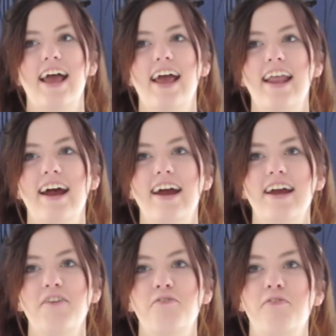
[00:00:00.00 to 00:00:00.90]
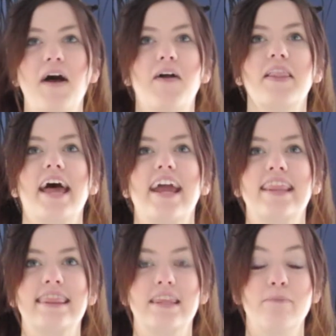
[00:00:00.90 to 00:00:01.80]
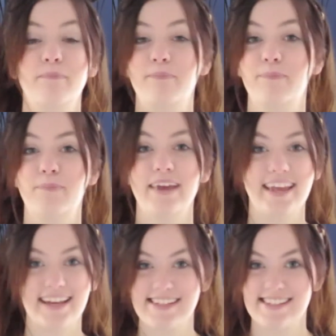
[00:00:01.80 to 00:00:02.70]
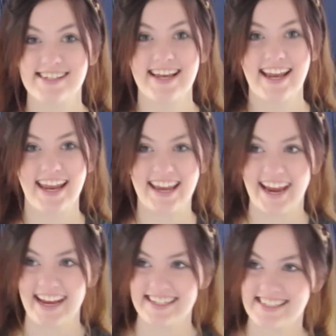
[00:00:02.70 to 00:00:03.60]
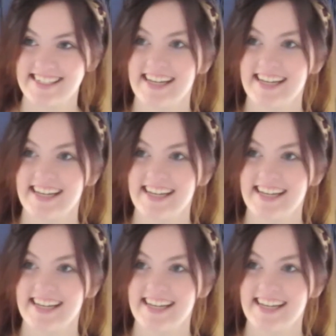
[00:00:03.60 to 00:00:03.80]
And I felt like the biggest idiot.